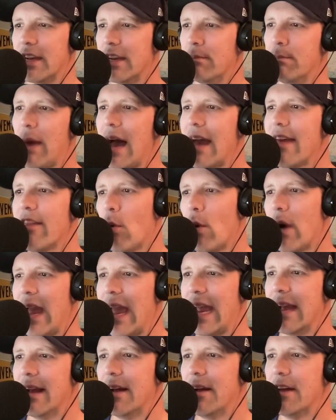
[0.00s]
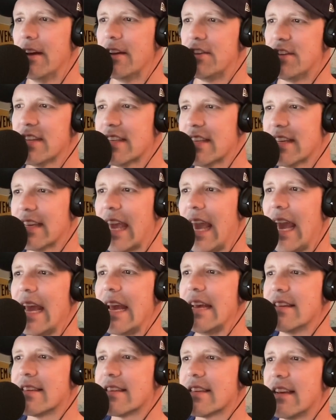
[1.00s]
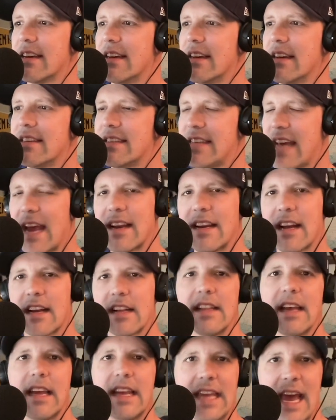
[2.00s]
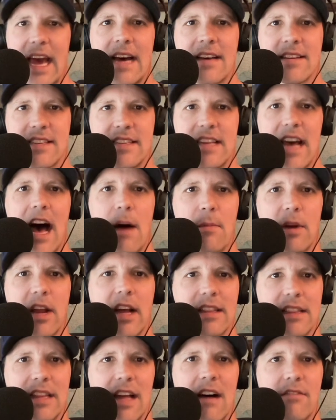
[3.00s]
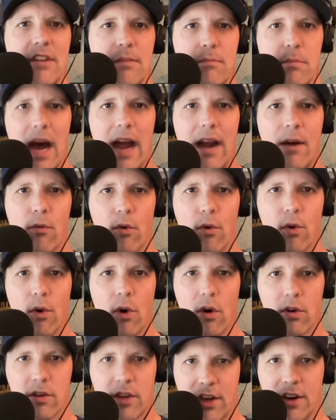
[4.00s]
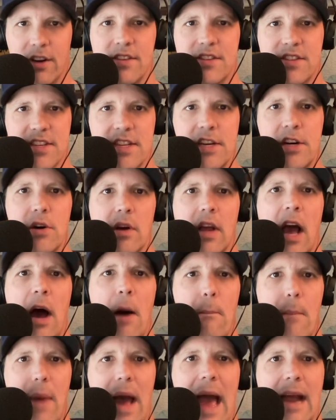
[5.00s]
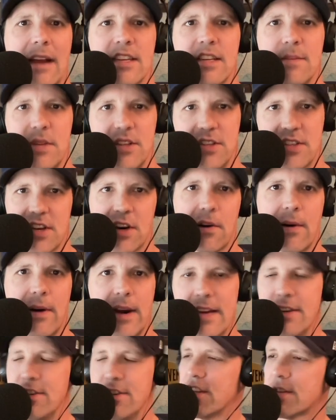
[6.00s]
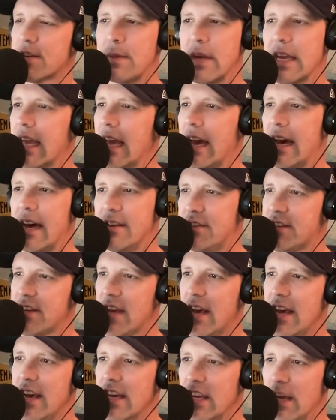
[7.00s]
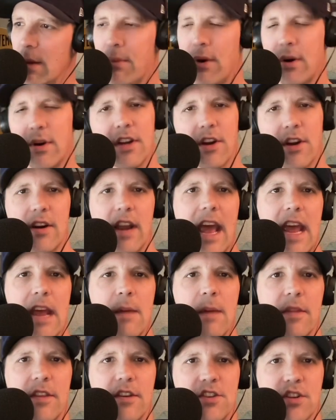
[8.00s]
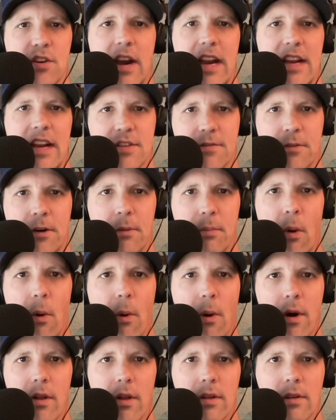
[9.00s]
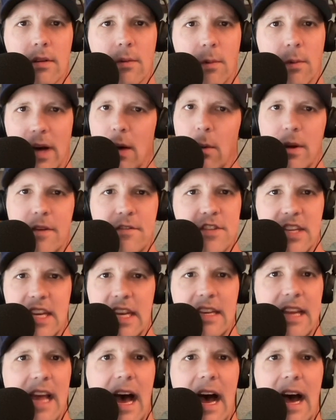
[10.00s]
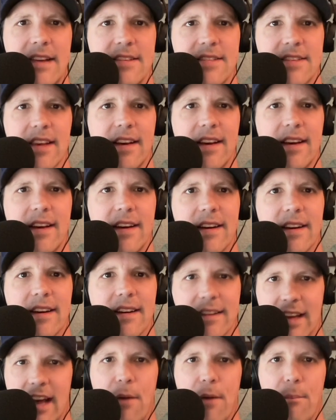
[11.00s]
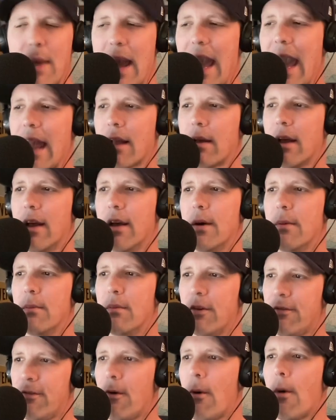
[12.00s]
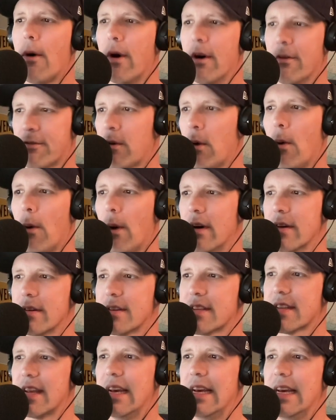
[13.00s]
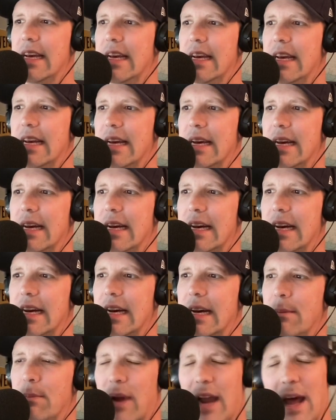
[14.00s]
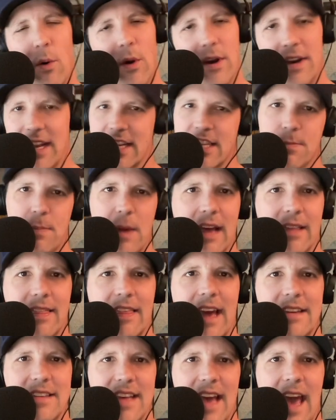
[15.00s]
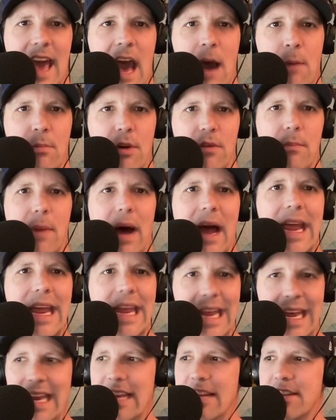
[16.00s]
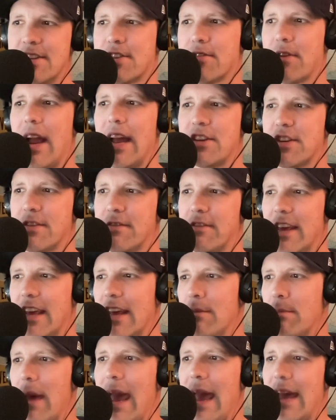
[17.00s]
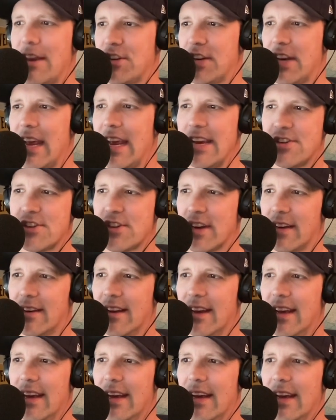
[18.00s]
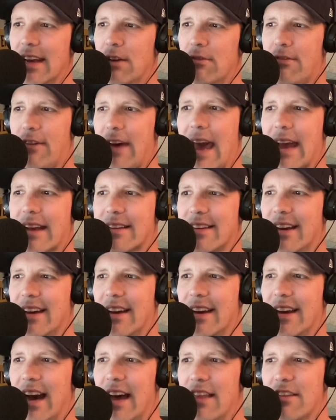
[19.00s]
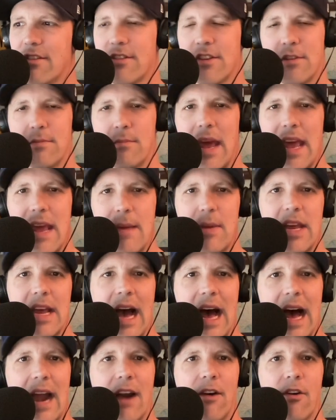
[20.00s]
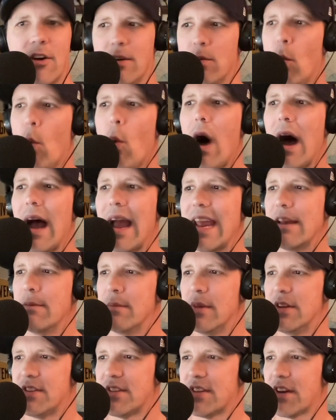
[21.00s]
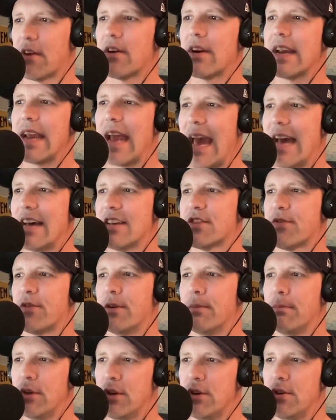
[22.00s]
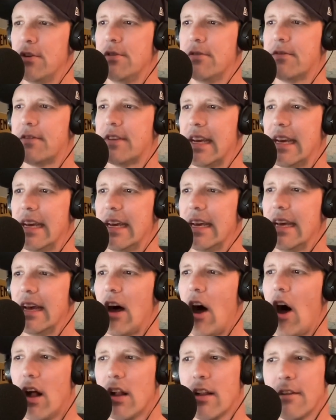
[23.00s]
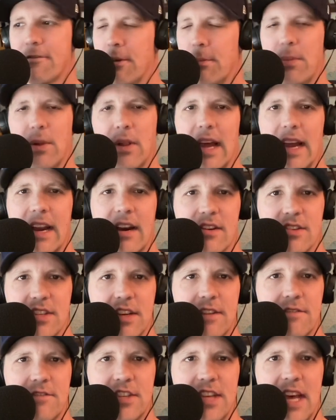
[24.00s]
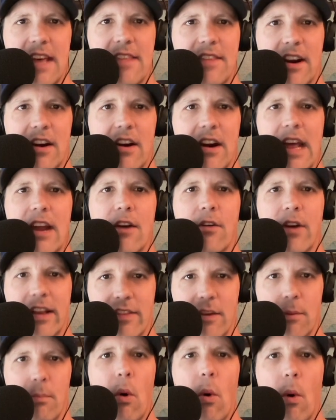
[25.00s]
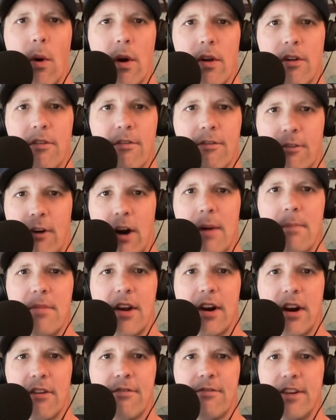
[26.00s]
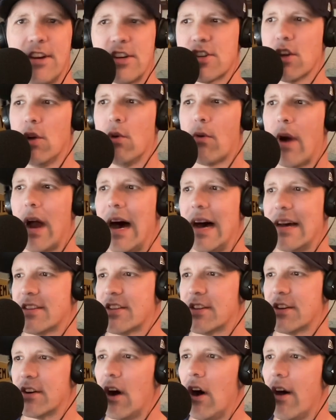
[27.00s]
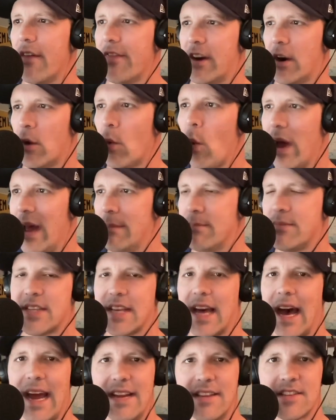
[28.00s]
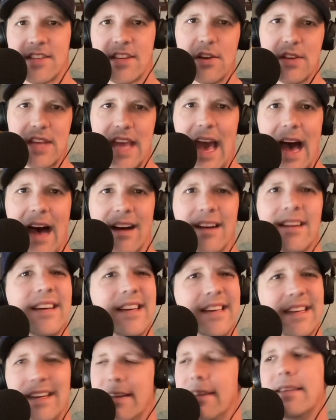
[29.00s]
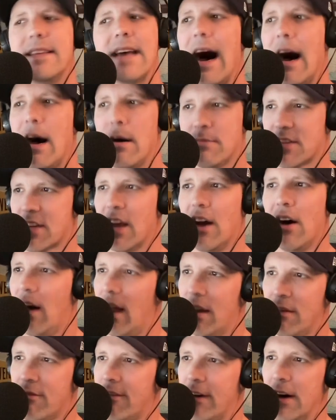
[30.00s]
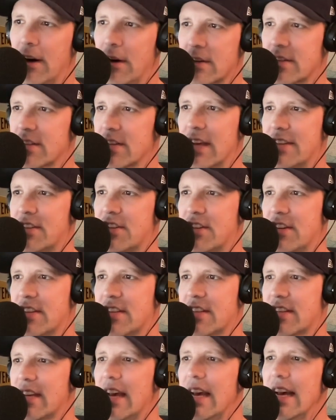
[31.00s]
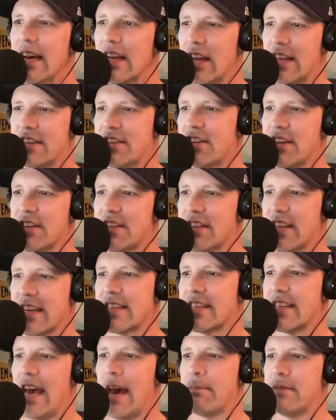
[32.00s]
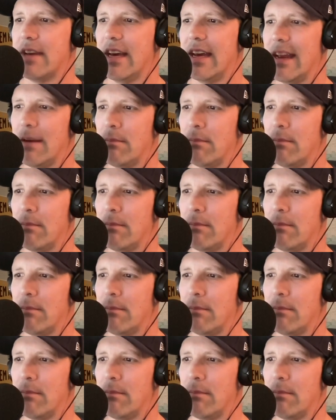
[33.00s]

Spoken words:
And by the way, just in case, technically, yes, Dominic Lovett by rule could still come back to Missouri. Just because you put your name in the transfer portal, well, we've seen guys come back before, of course. But I wouldn't expect that to happen by any stretch of the imagination. In fact, other than maybe Hiron White, Missouri has removed all of the players that have said they're entering the portal from their official roster on their website. So yeah, Dom's gone, folks. Let's just accept it.